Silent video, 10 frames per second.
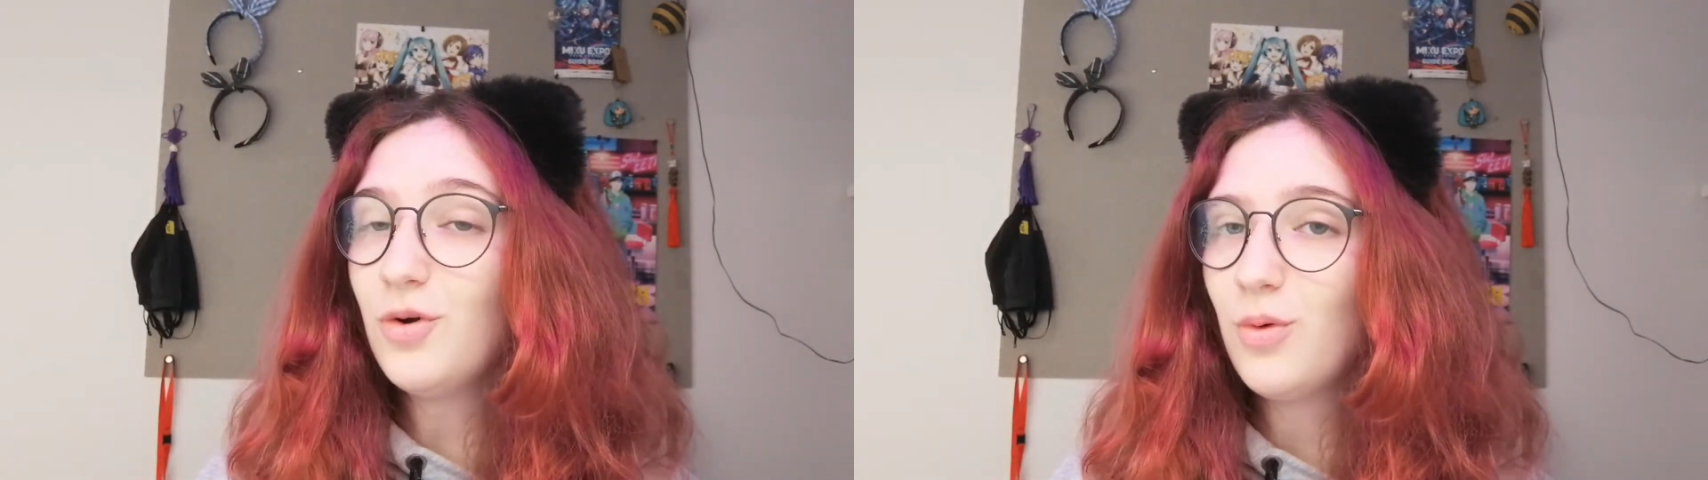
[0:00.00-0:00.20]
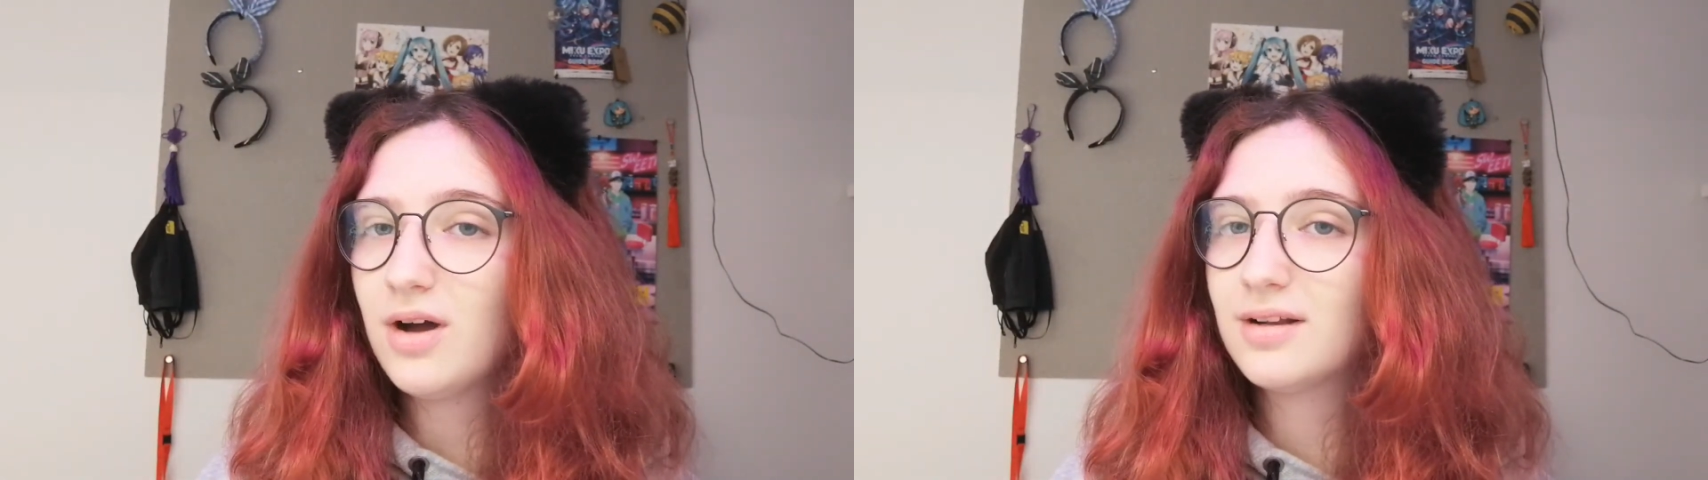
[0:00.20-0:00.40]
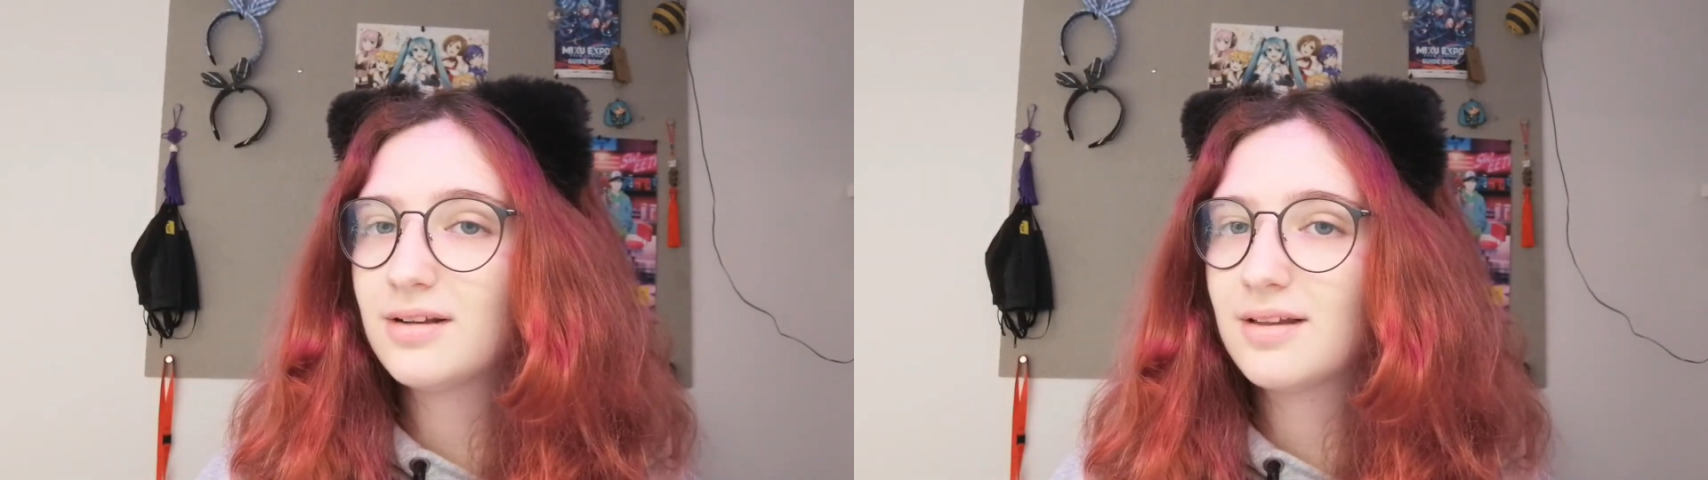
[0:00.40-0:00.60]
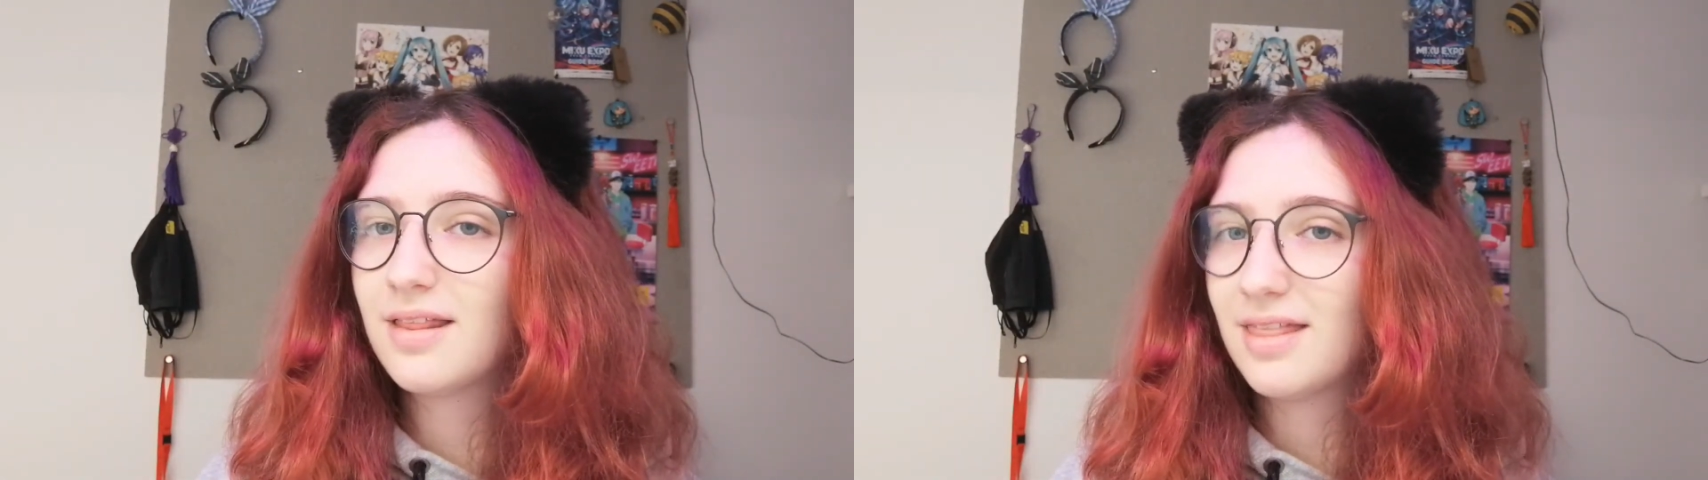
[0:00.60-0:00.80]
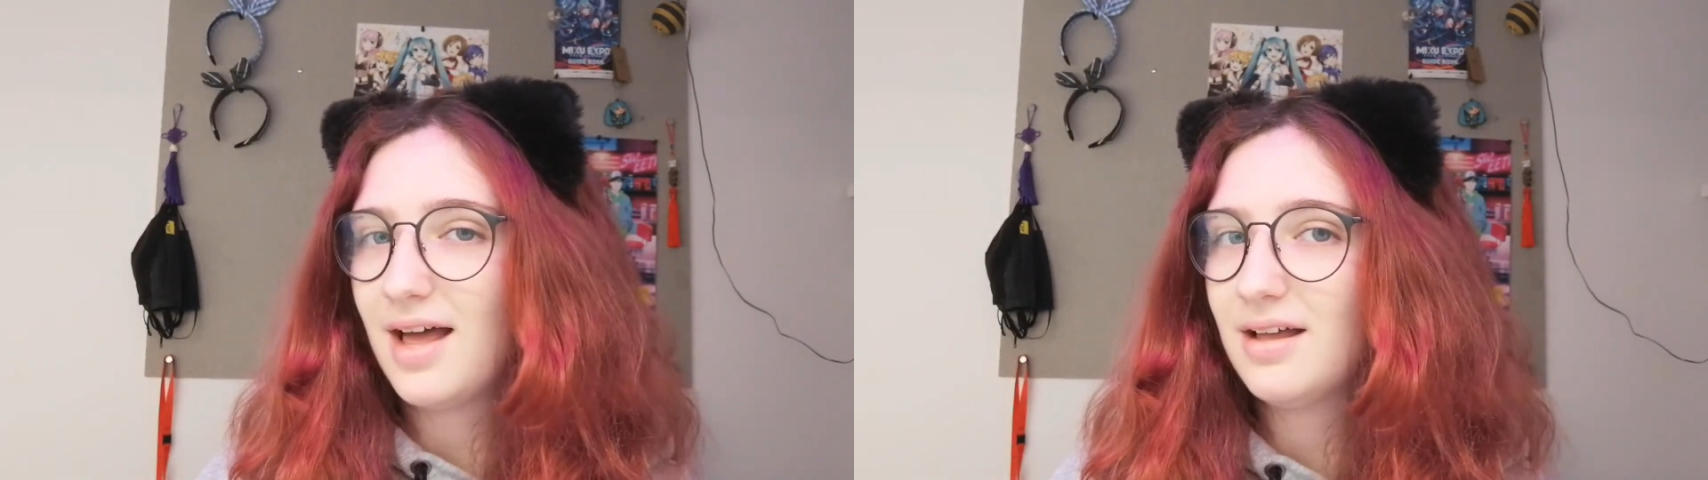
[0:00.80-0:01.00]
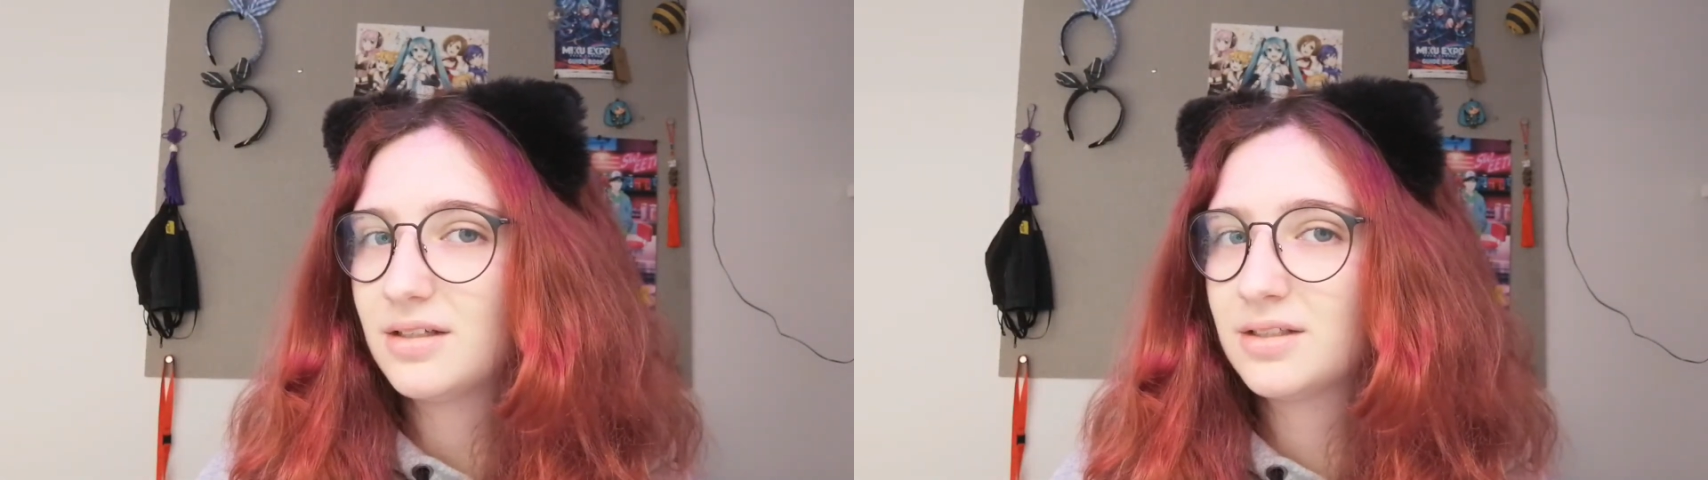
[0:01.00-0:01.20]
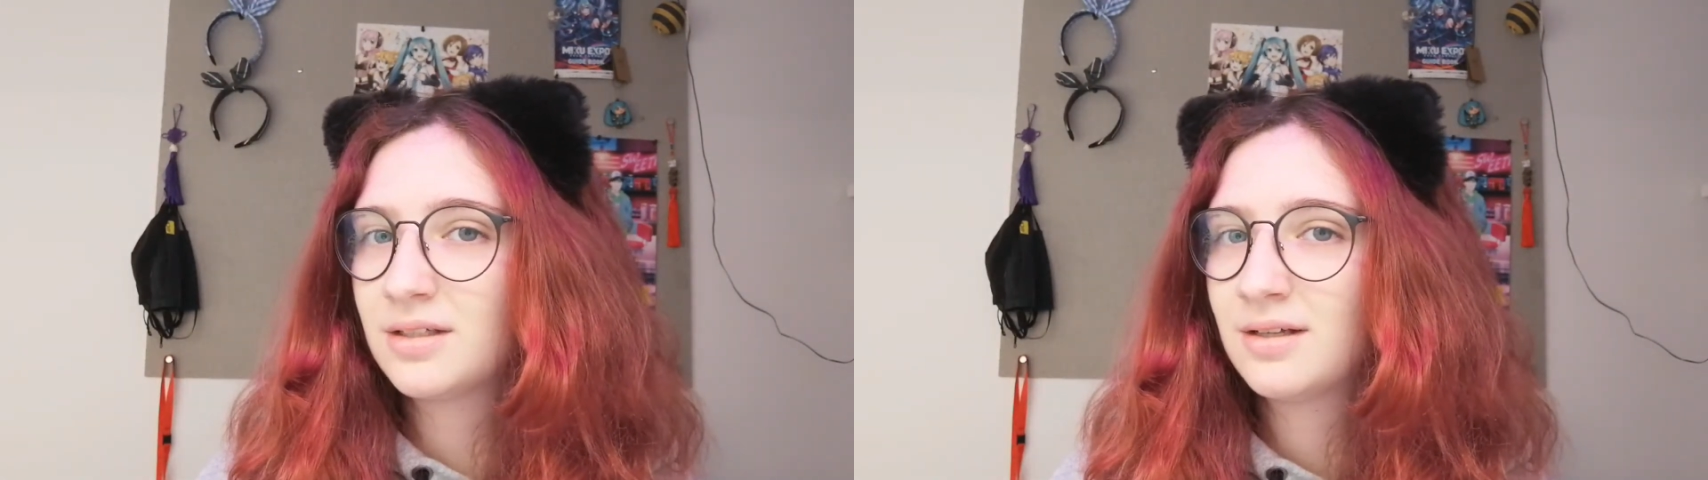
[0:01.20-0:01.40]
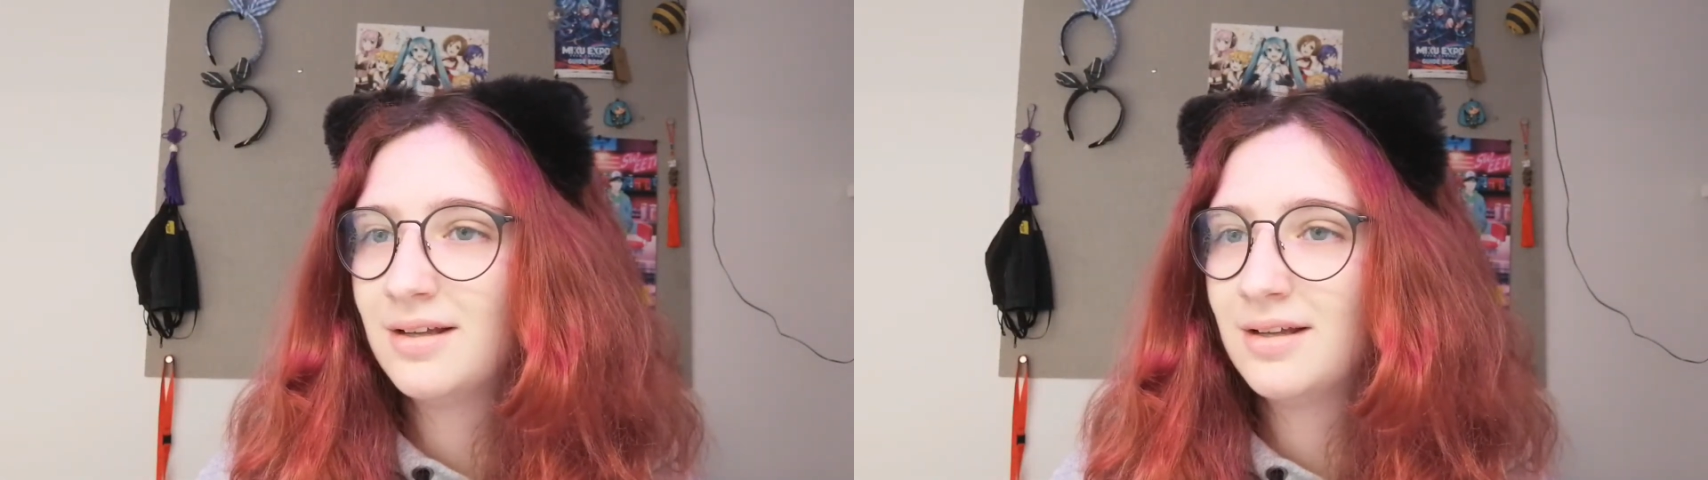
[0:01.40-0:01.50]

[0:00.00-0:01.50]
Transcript: you want that,